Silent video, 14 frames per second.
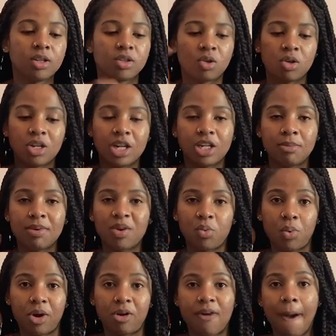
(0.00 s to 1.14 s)
So you need to be
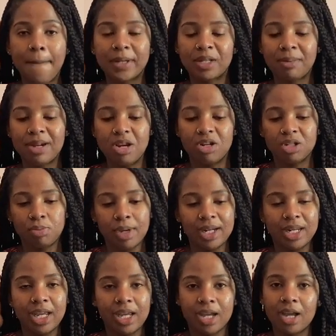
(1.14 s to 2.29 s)
aware of how much money you're
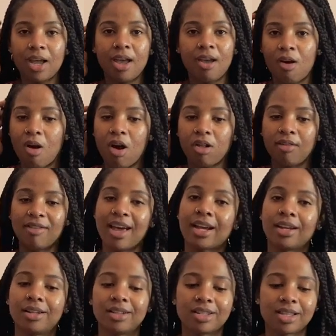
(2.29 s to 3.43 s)
spending, all of that
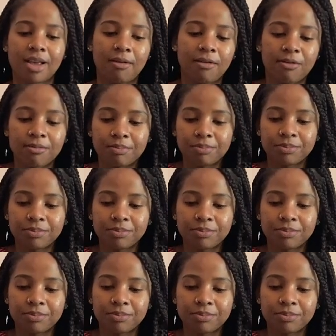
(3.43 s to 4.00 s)
good stuff.